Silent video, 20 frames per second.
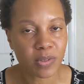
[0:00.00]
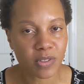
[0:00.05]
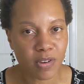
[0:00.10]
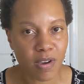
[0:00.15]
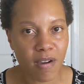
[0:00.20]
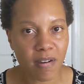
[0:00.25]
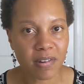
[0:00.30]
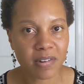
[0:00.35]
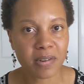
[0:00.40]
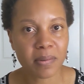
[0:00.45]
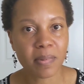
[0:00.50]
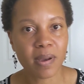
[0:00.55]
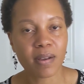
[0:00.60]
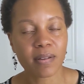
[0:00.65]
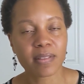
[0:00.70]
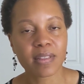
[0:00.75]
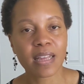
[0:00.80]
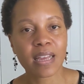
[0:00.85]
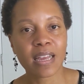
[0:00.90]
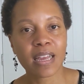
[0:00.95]
We're talking
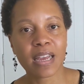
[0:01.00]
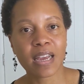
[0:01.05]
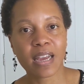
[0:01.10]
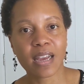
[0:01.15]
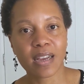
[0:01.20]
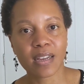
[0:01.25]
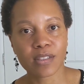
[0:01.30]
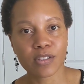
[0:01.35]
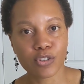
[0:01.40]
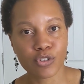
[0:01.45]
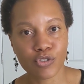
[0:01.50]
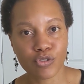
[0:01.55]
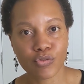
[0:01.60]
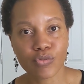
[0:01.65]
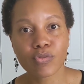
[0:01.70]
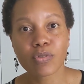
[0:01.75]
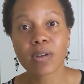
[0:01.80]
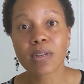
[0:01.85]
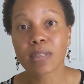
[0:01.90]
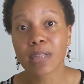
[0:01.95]
about the
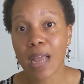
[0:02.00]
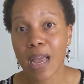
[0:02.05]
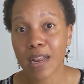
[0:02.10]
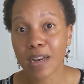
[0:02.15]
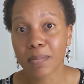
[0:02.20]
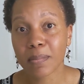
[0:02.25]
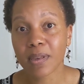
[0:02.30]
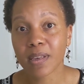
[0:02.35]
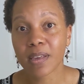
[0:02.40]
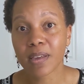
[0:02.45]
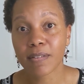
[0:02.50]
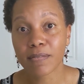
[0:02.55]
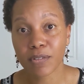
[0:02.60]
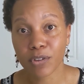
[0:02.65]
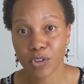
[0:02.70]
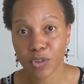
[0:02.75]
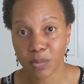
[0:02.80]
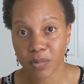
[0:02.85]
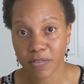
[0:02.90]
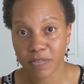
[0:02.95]
true anatomy of a
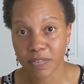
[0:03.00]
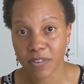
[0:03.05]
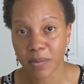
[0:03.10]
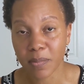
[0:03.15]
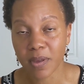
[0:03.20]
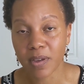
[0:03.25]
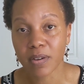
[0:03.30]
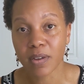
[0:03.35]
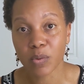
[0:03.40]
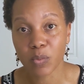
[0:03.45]
human female,